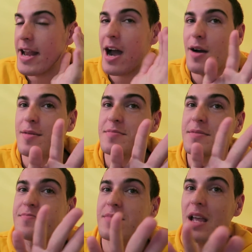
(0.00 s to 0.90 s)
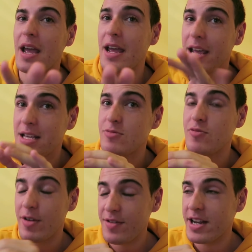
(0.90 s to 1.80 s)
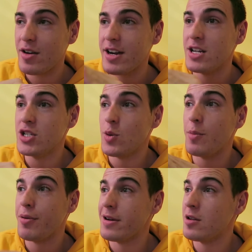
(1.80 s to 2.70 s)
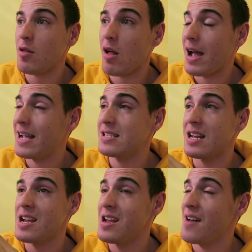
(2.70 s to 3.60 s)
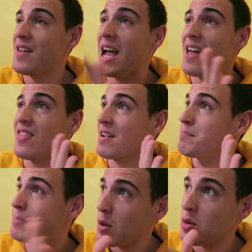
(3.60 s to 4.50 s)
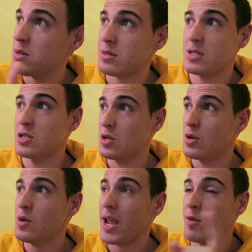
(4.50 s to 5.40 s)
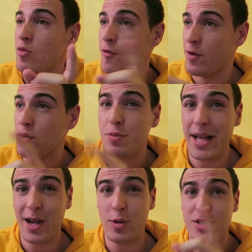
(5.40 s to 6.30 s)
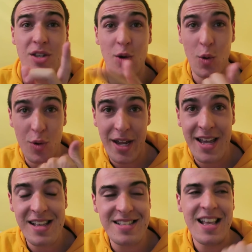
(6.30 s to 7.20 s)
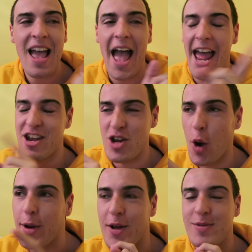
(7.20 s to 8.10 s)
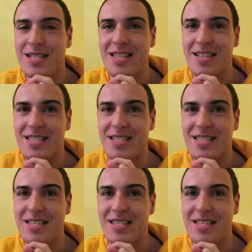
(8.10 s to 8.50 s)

Now, is Riverdale going to do what Pretty Little Liars never had the balls to do and reveal the Black Hood to the audience and no one else in